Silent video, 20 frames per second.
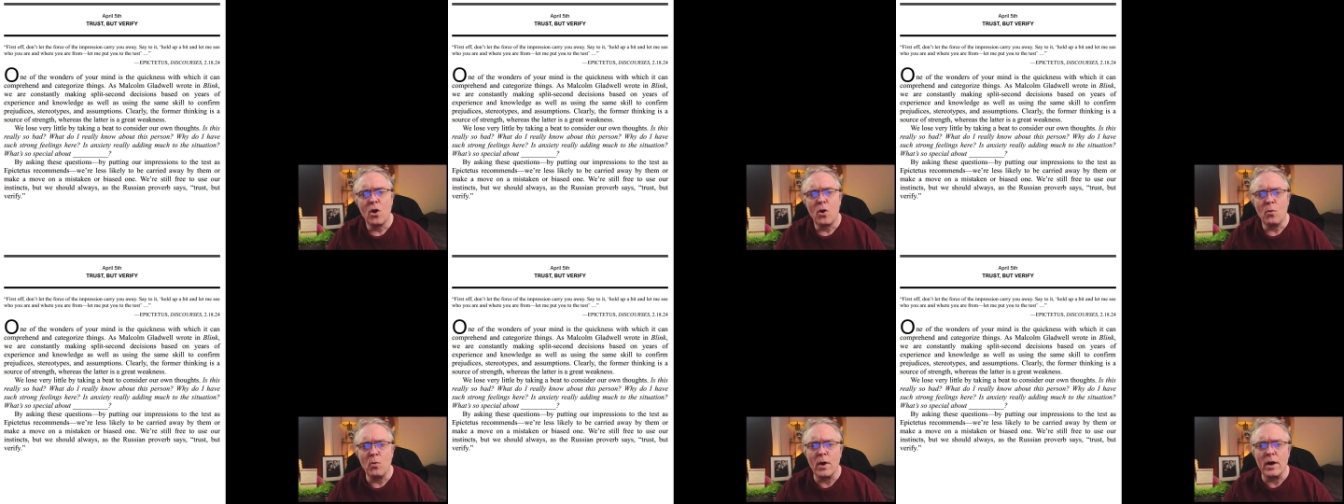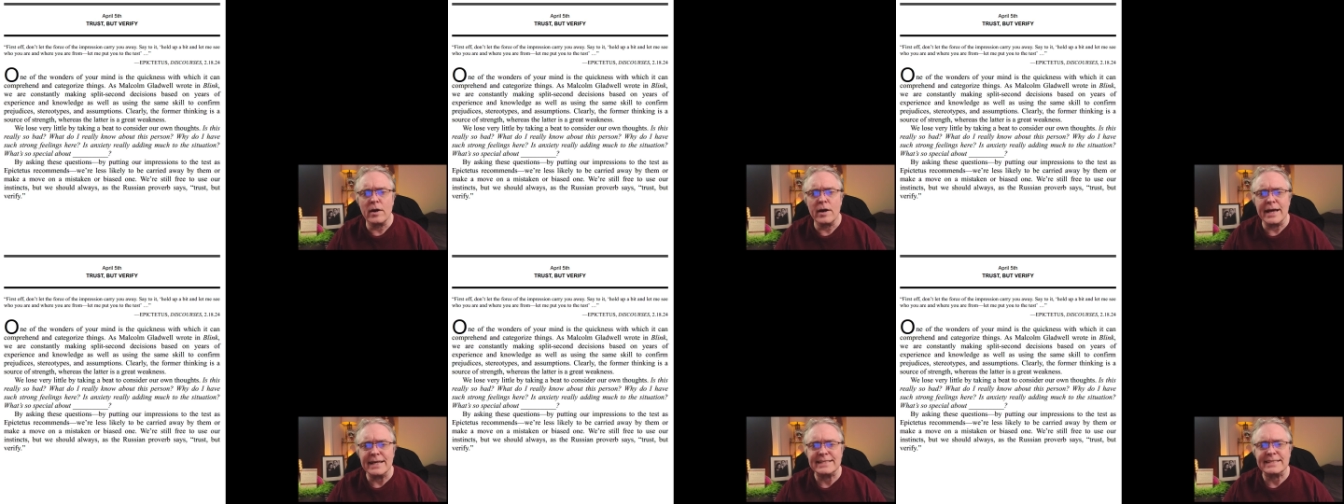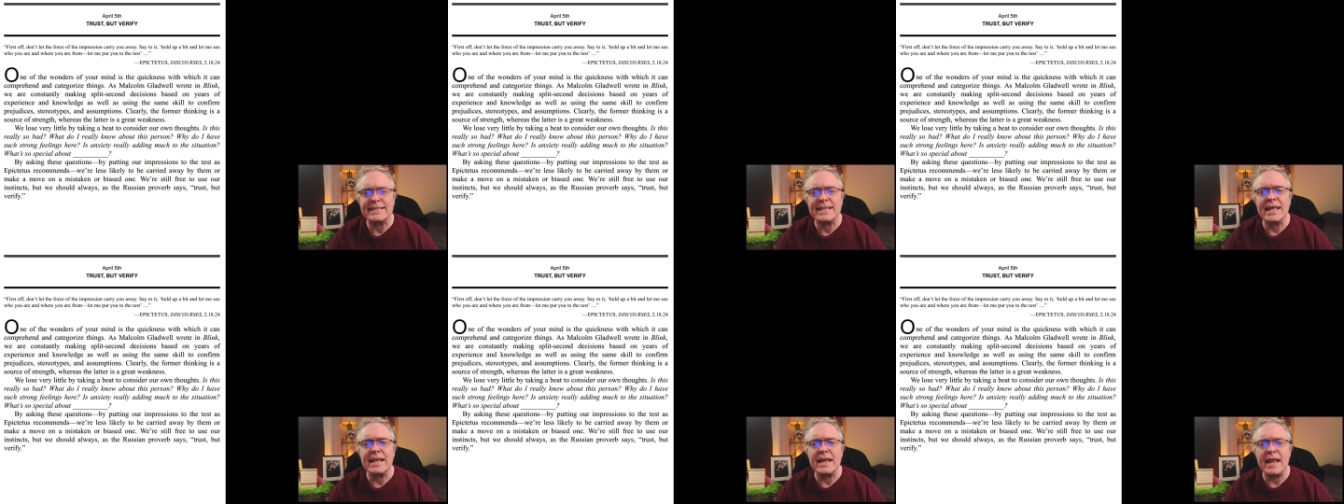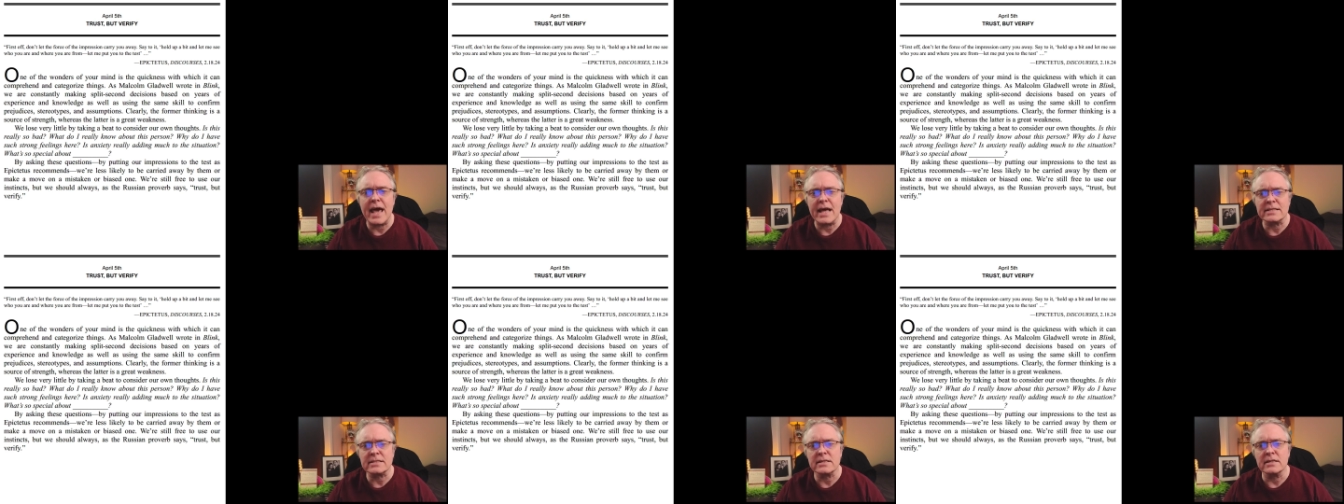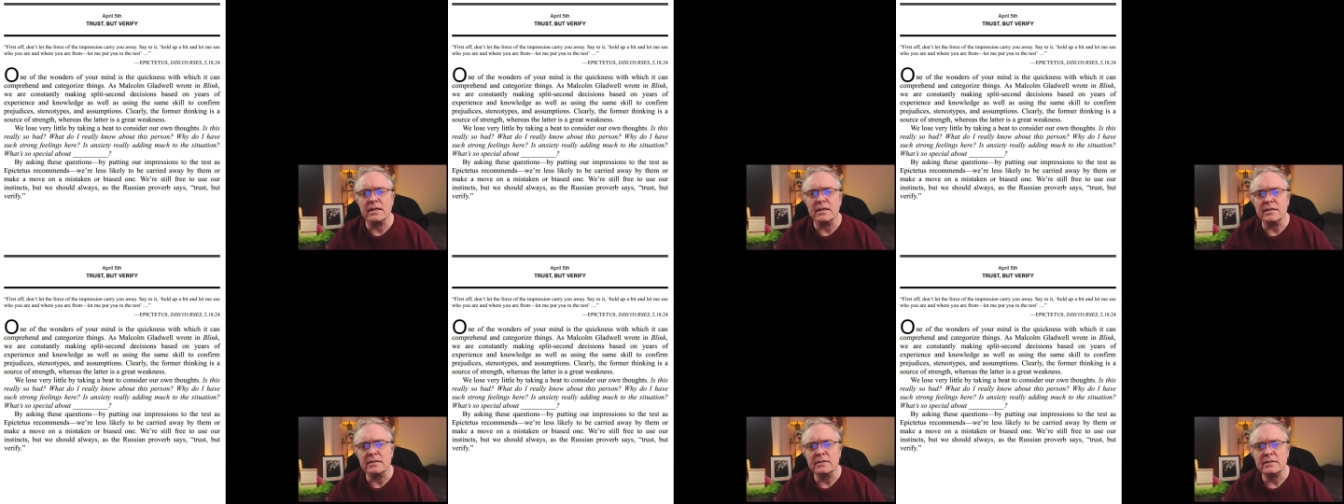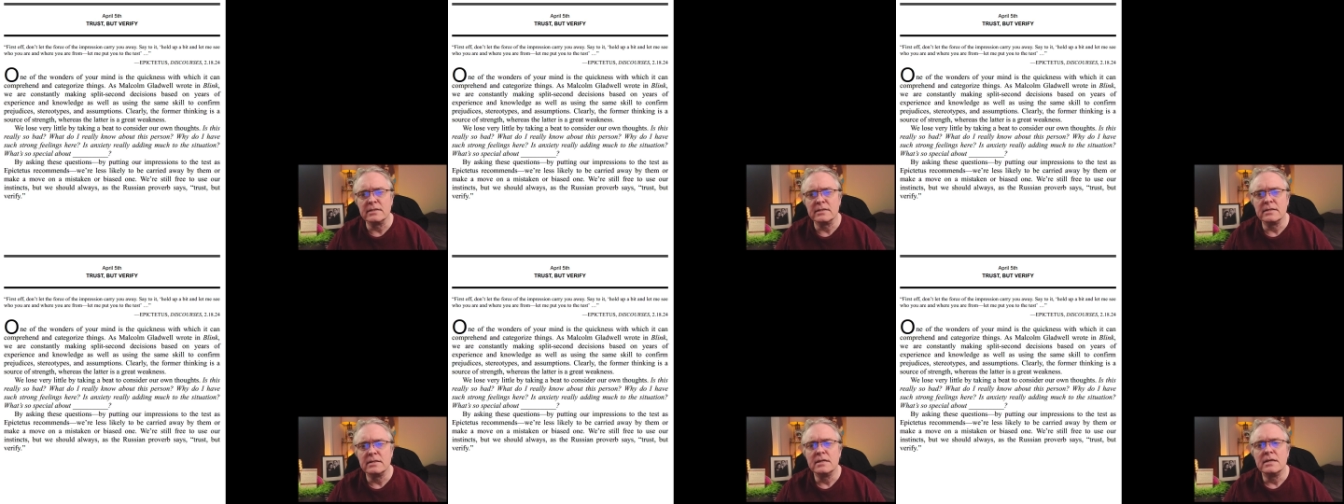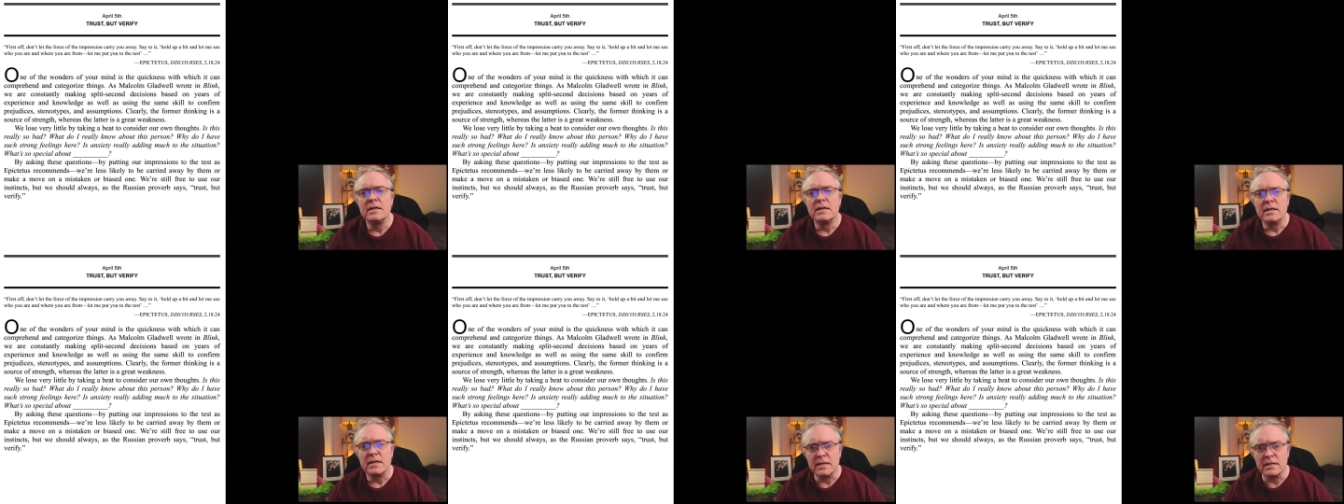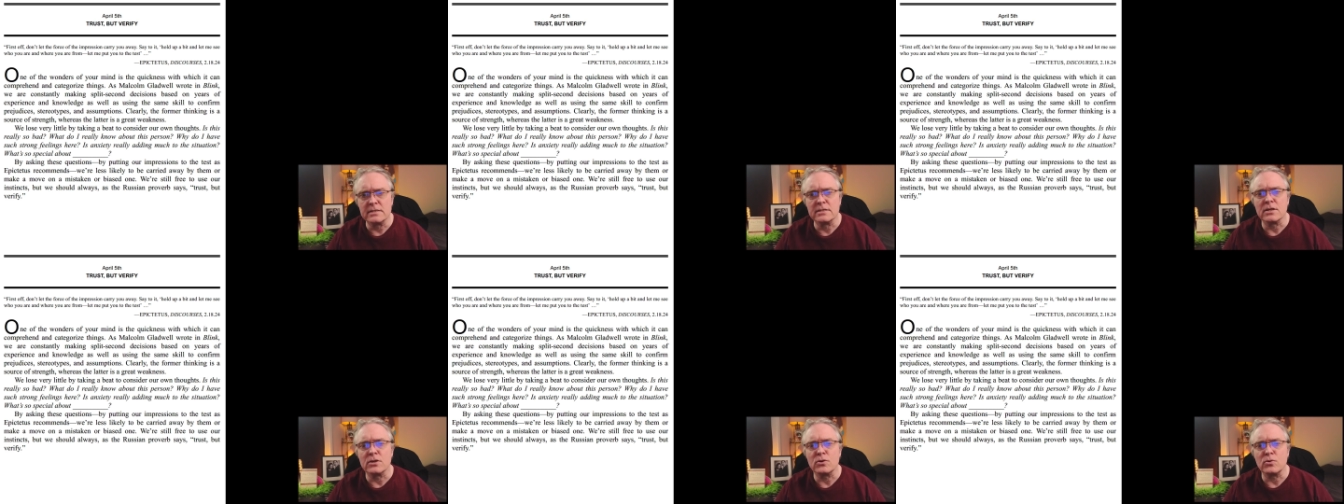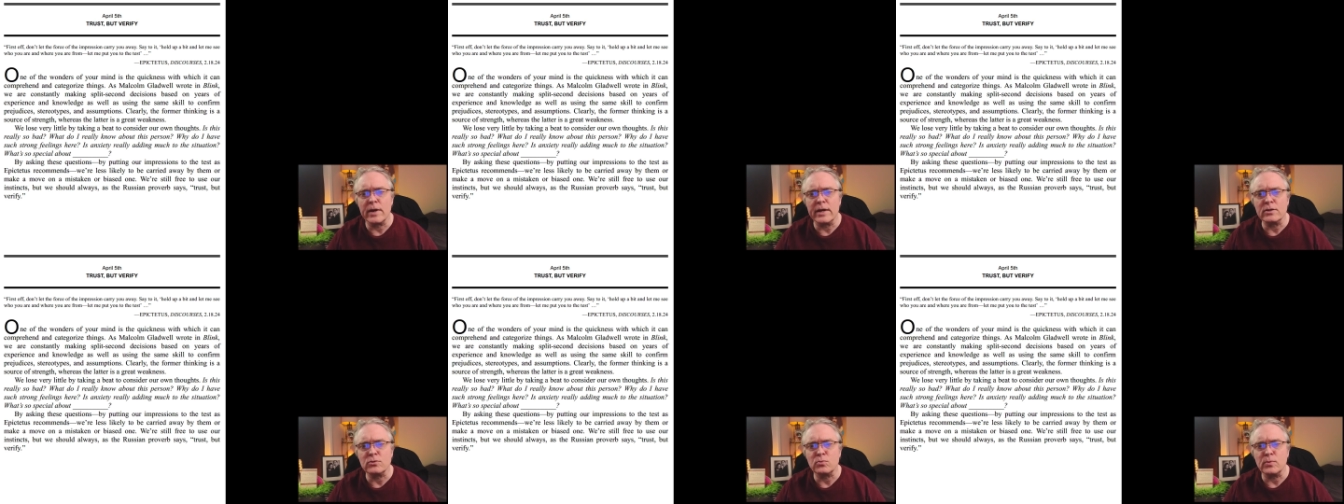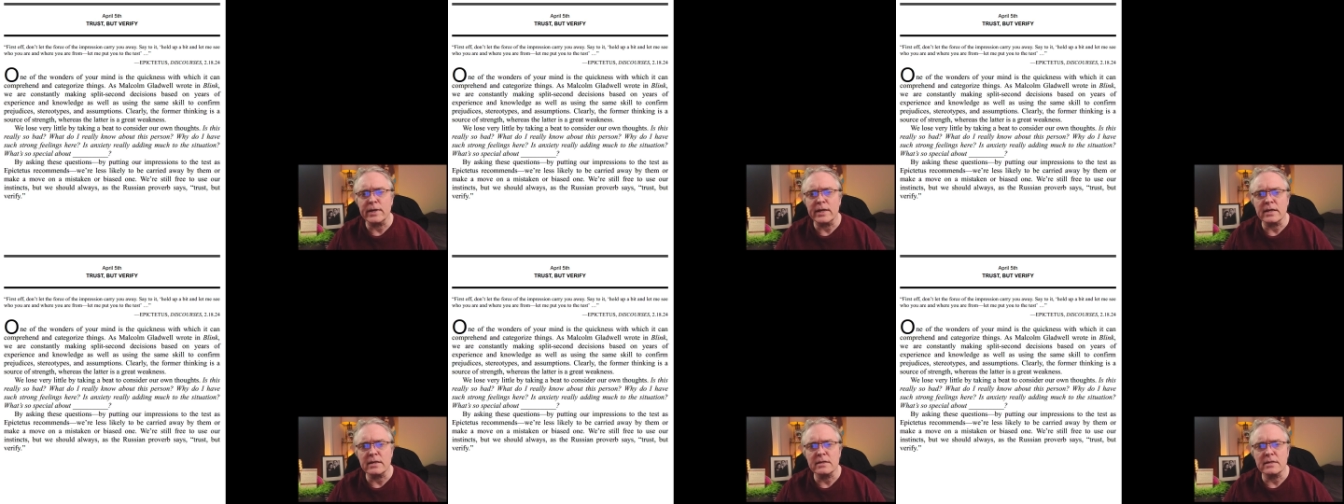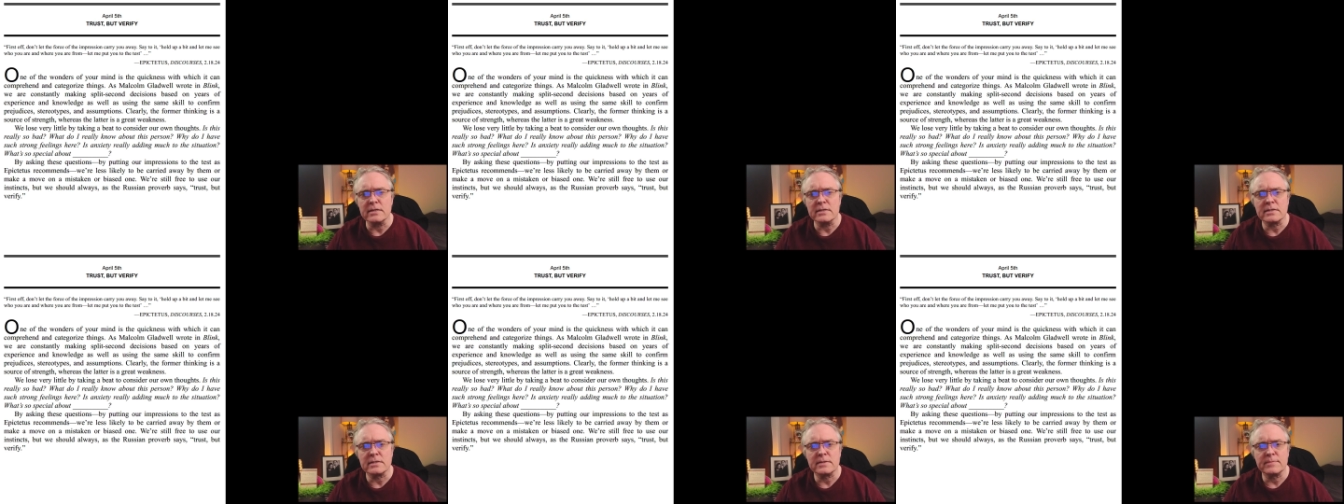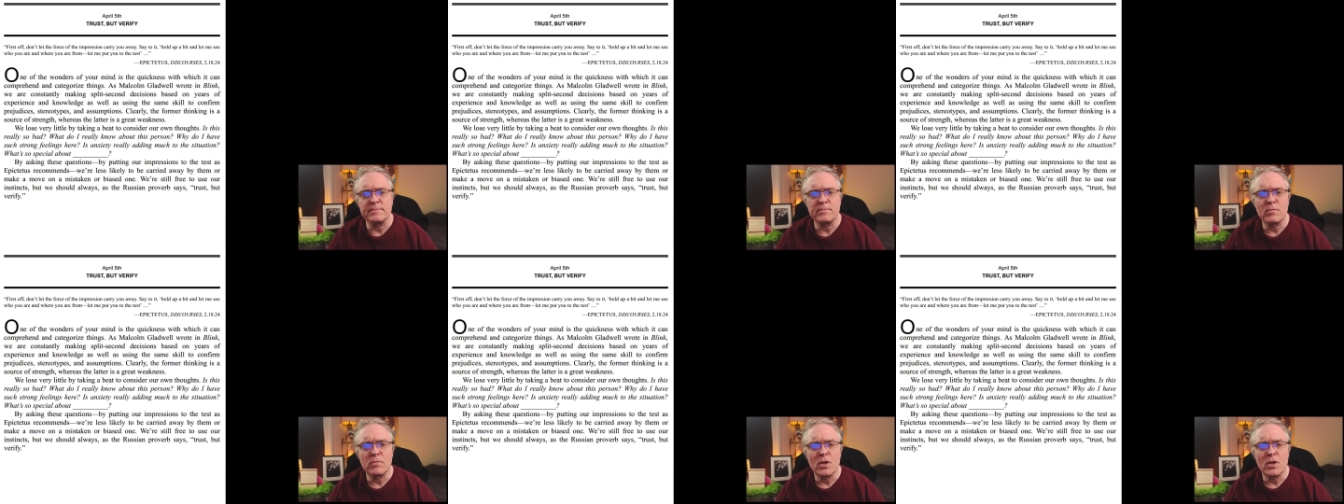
whereas the latter is a great weakness.